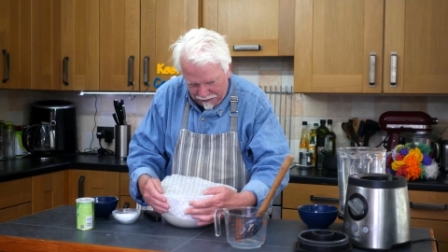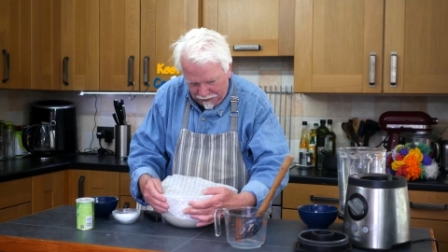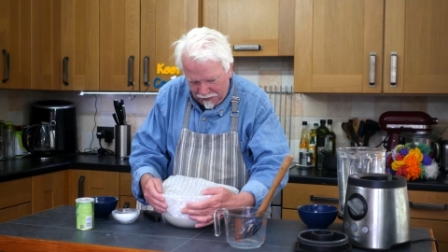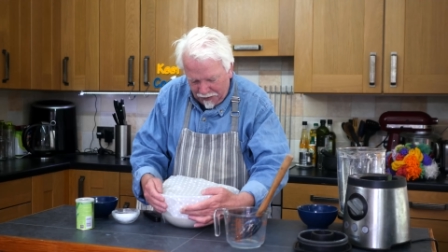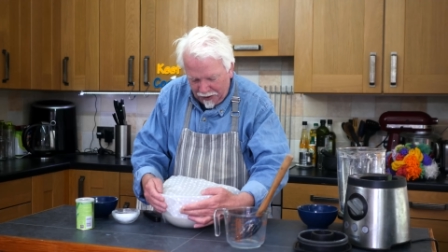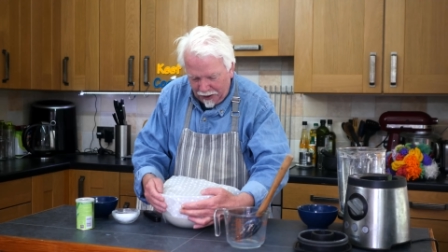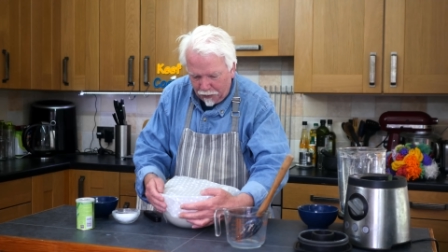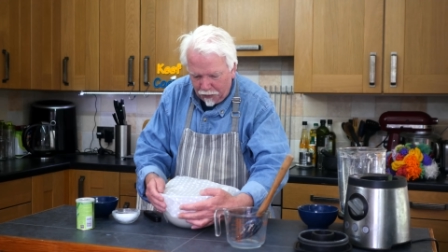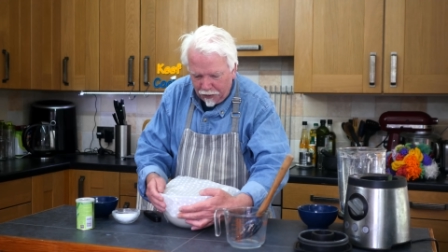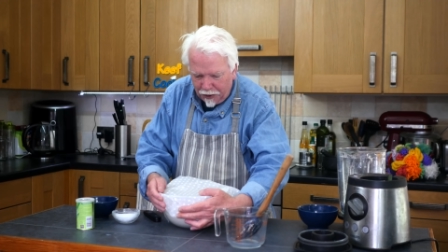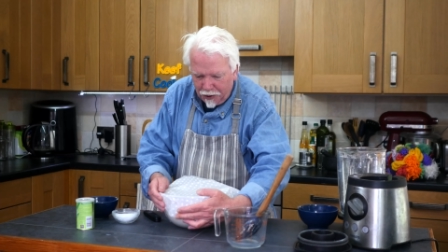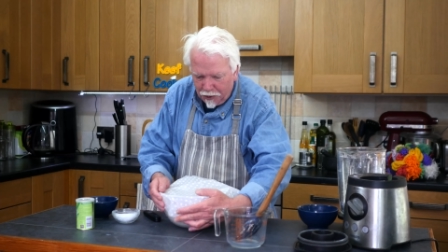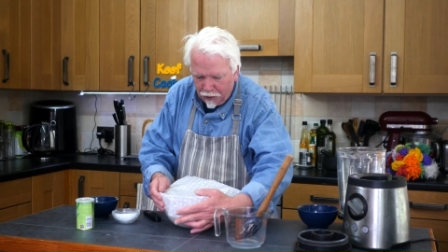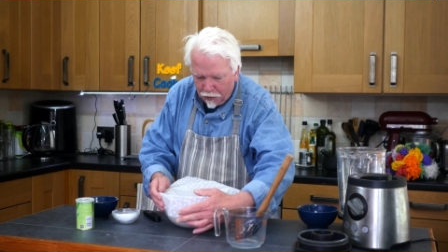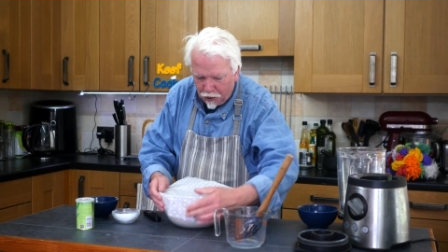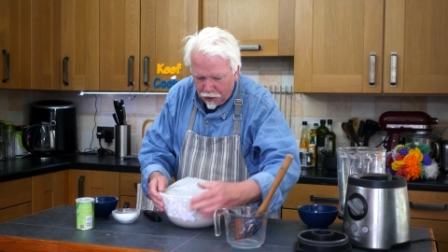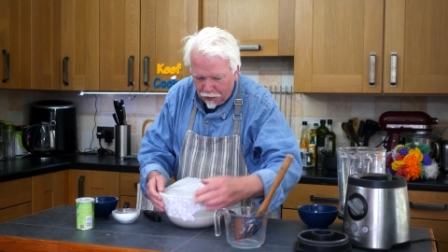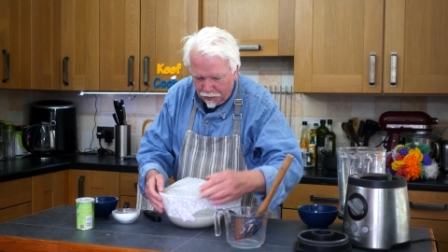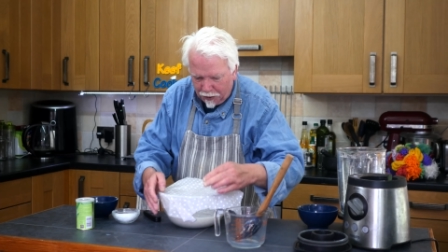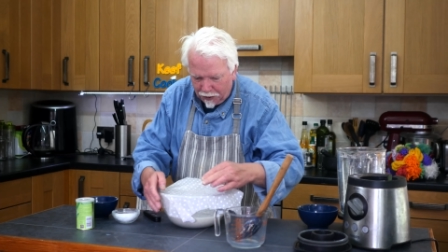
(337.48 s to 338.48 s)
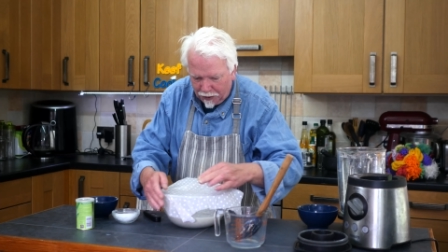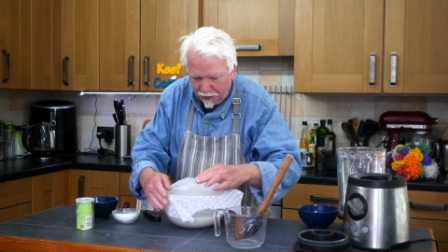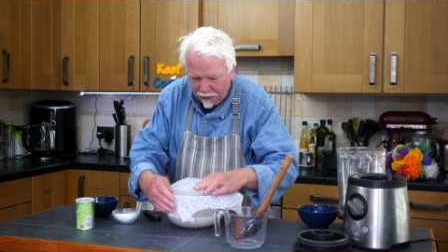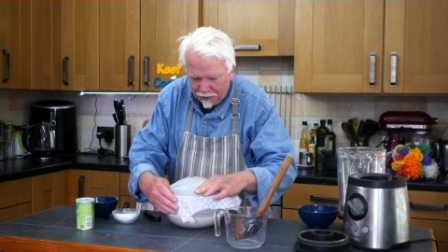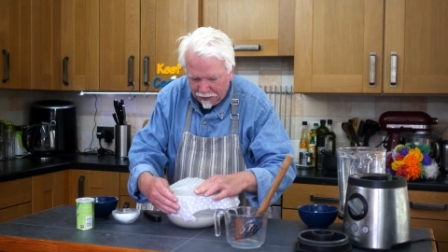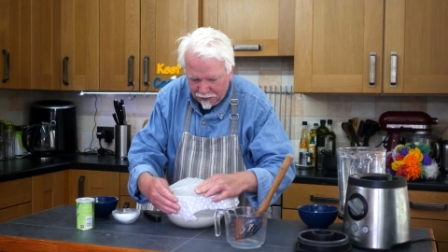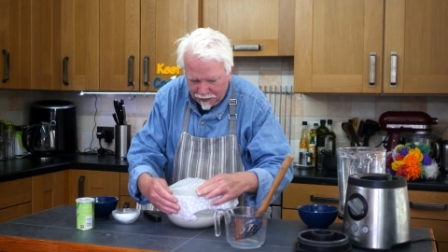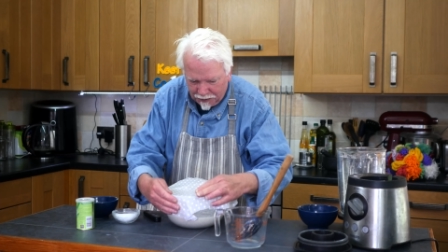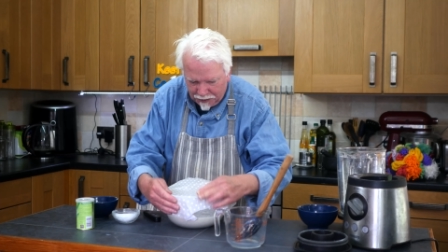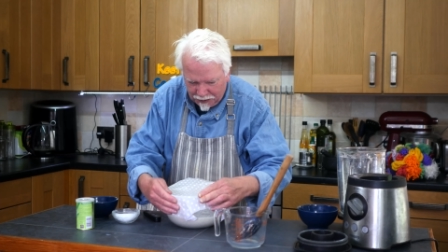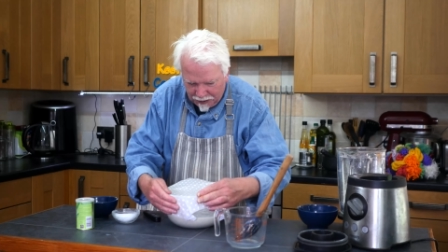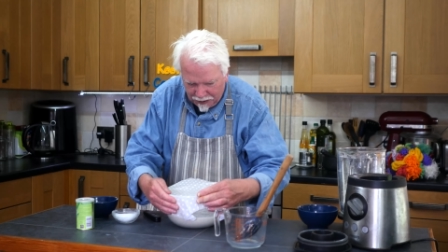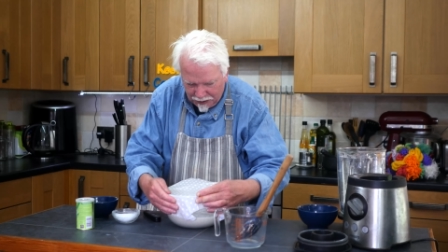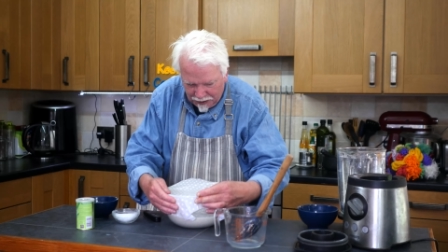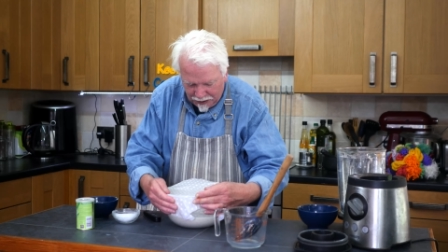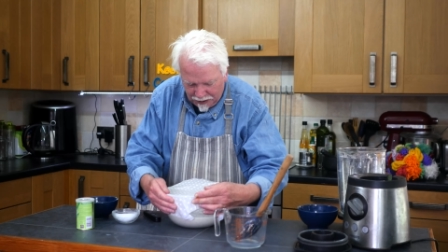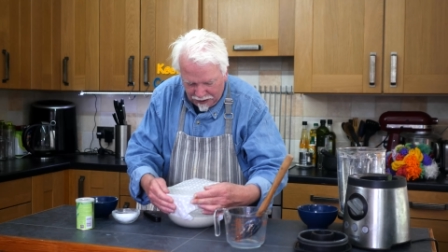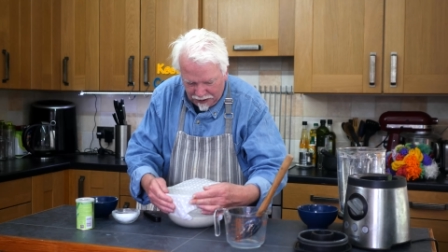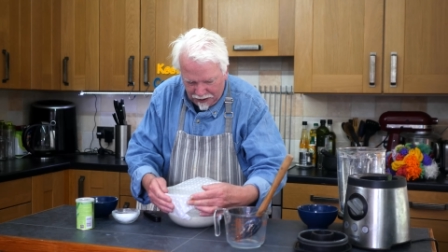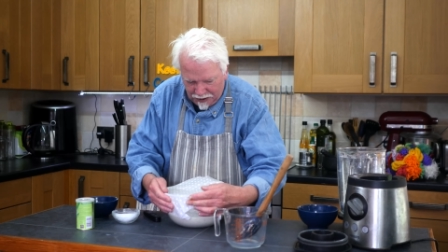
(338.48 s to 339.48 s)
they're reusable.
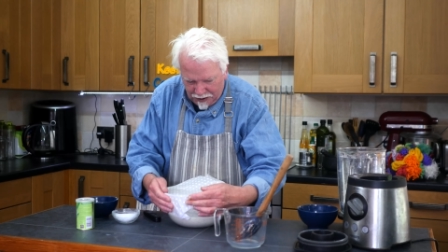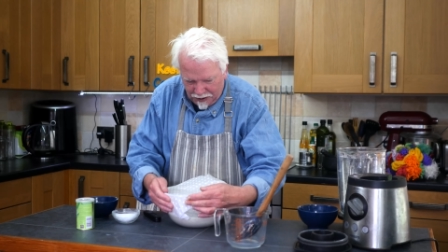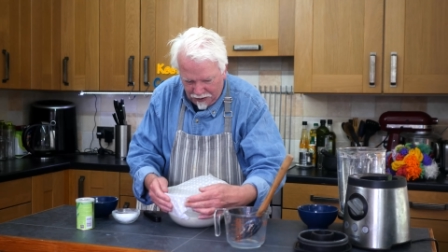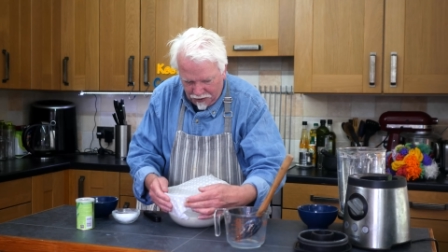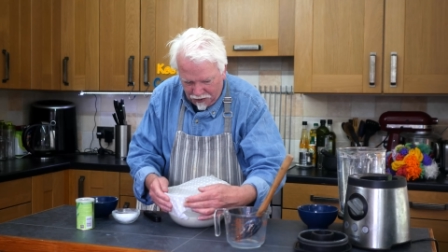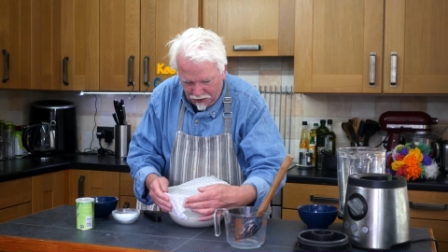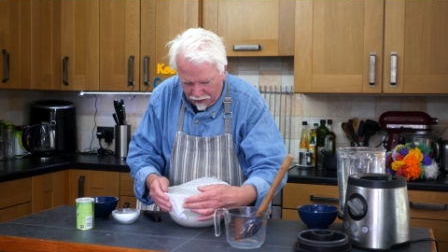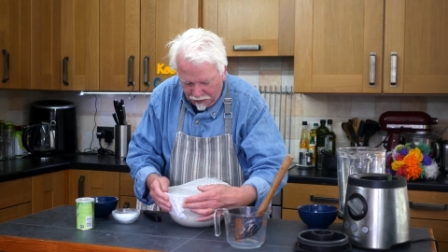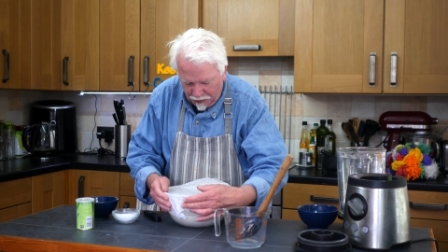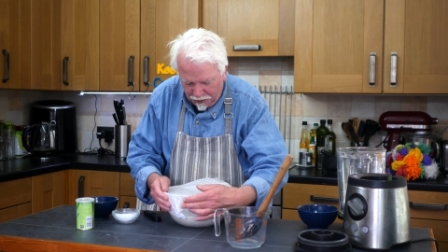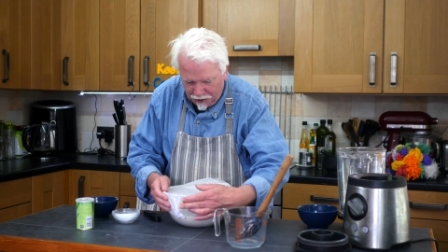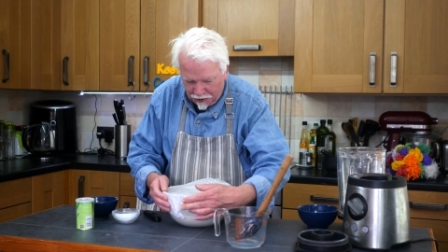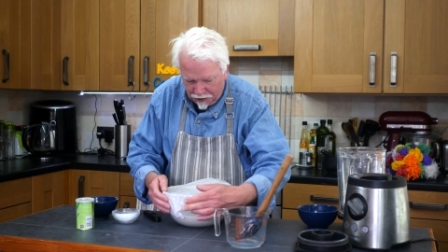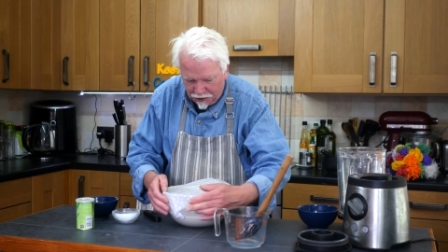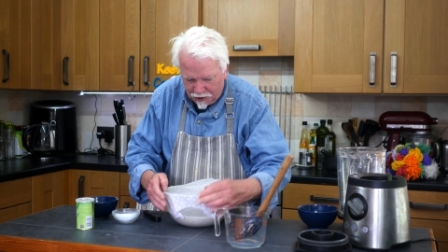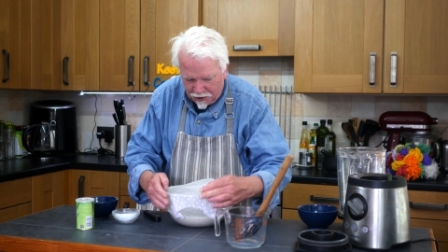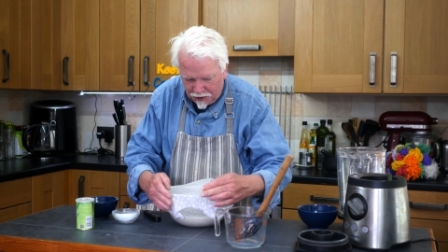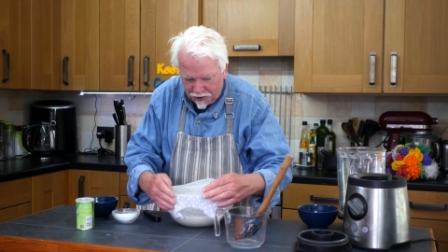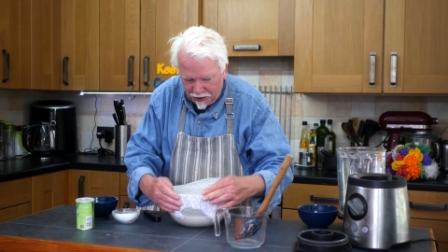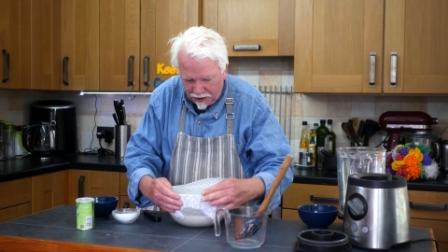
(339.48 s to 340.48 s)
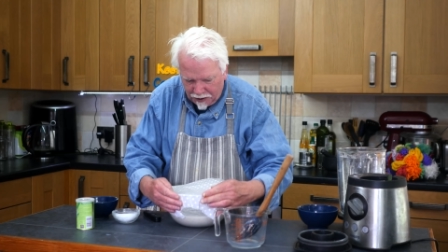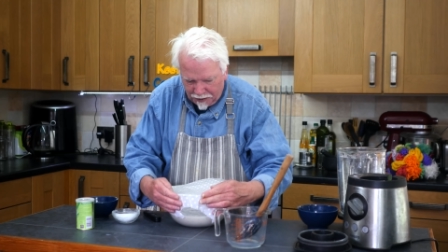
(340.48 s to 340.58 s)
So you just